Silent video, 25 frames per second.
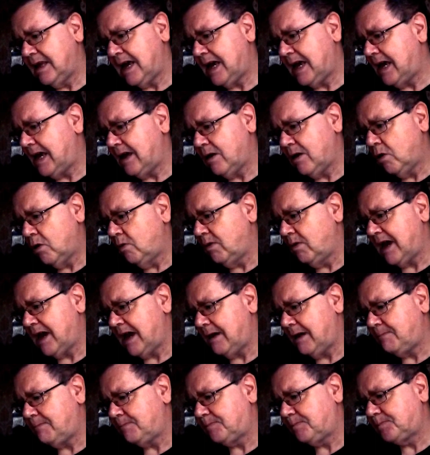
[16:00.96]
oh yeah.
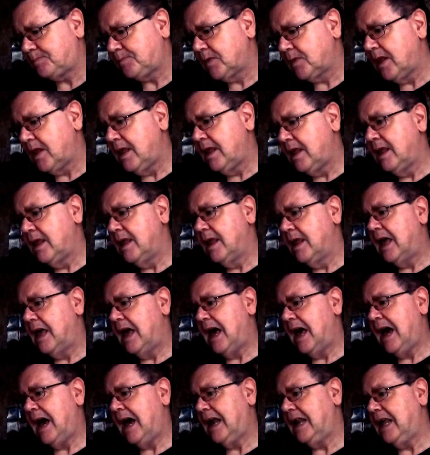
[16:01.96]
And
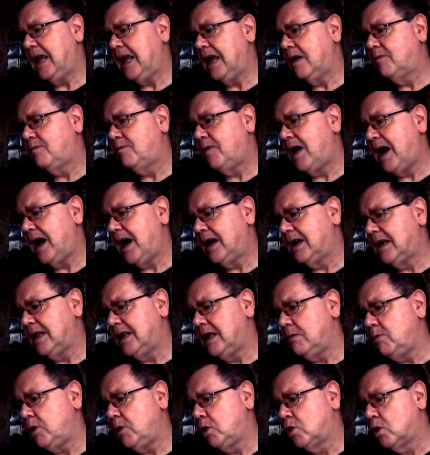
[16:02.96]
finally, we
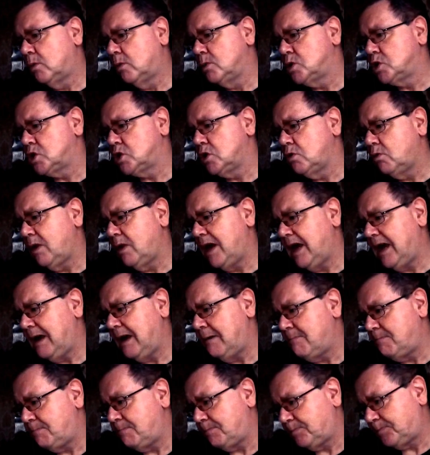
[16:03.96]
come to
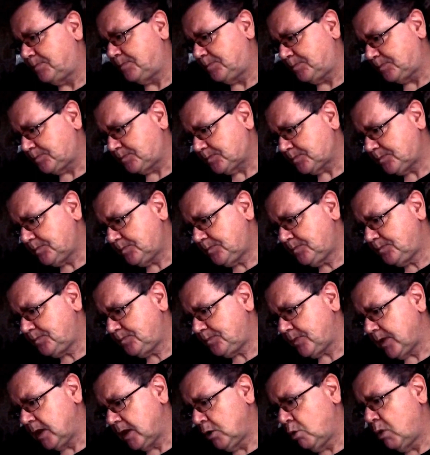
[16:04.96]

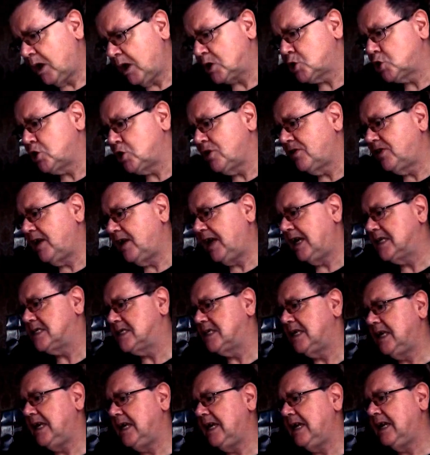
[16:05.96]
question
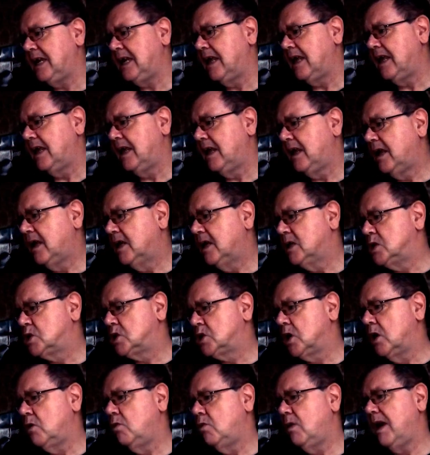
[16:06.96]
13. So
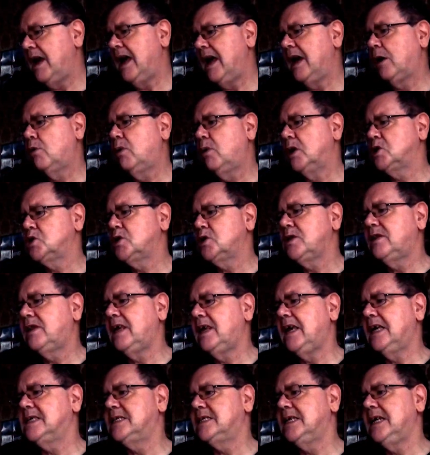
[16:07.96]
question
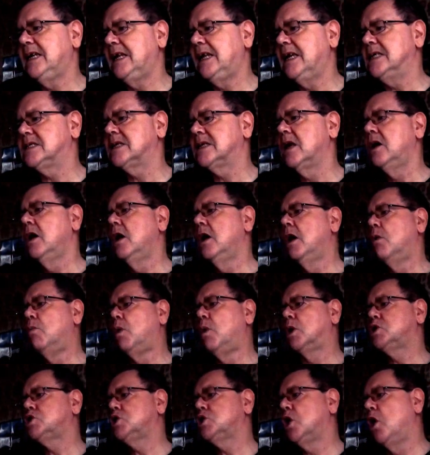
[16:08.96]
13 is. What's a
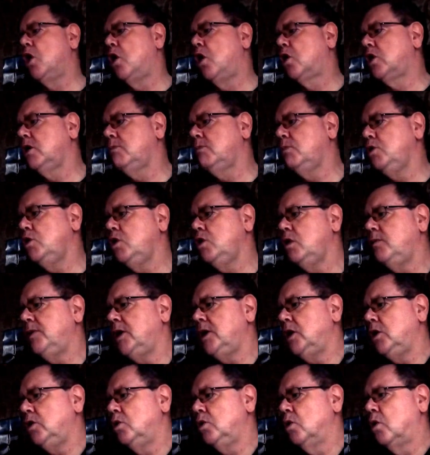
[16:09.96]
horror movie
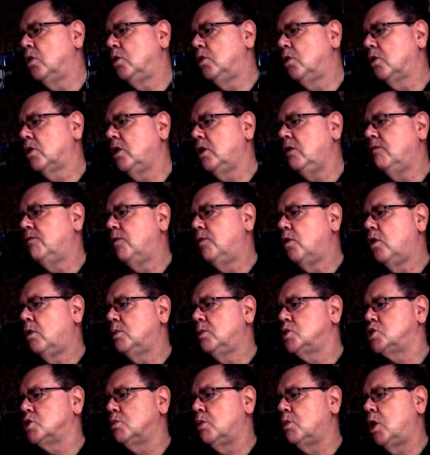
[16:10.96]
you're looking forward to
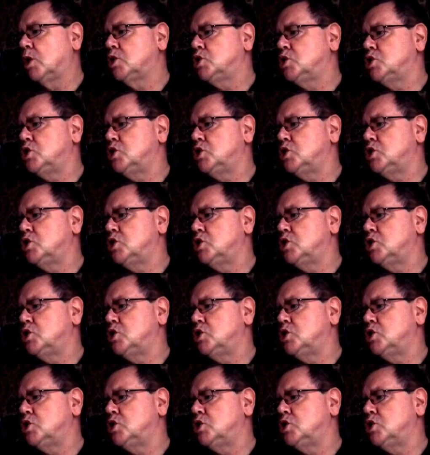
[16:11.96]
watching?